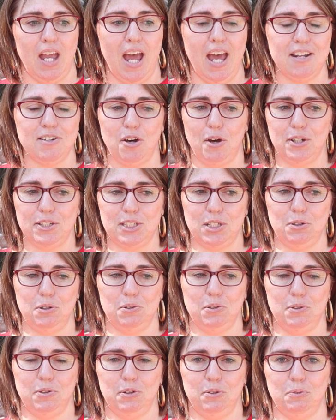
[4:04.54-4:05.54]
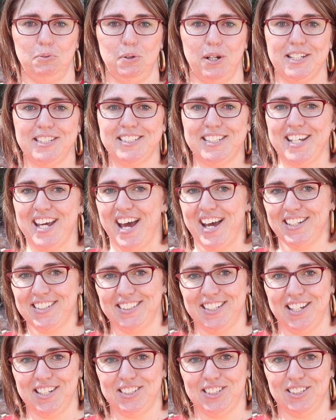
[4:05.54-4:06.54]
And also, what is the
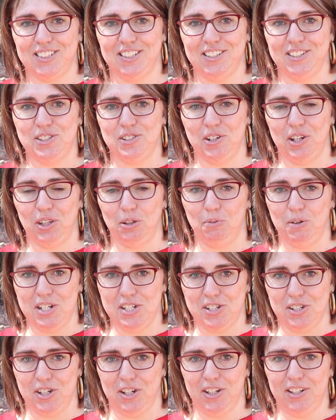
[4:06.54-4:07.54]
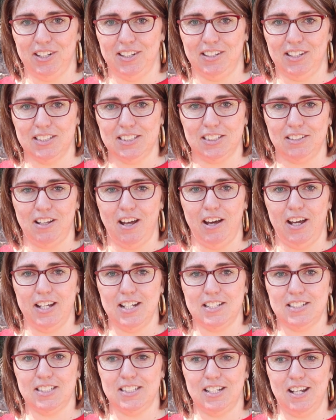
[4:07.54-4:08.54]
access during the winter? This lot,